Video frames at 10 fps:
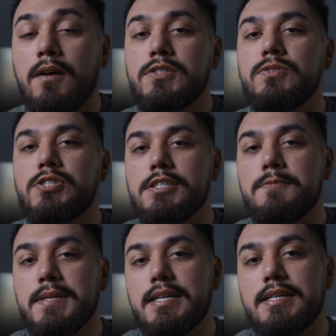Also, just
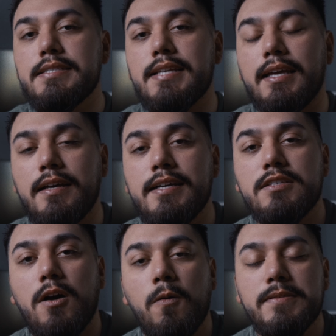because a
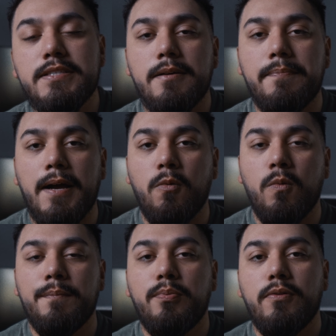lens opens up at
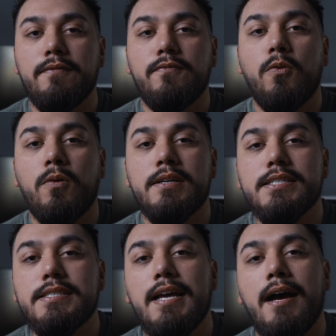1.4
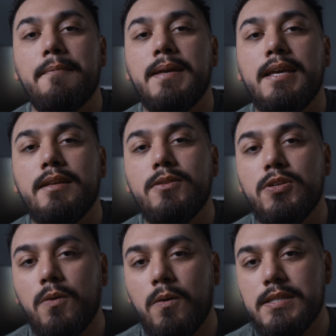does not mean
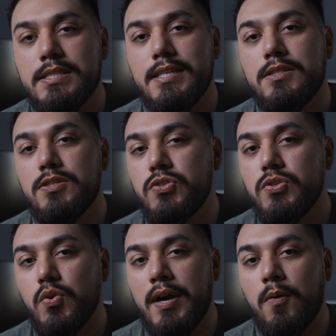you always need to
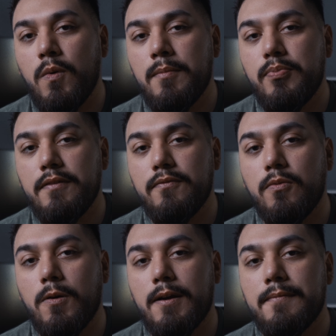shoot at
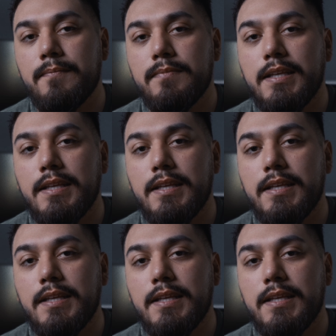1.4.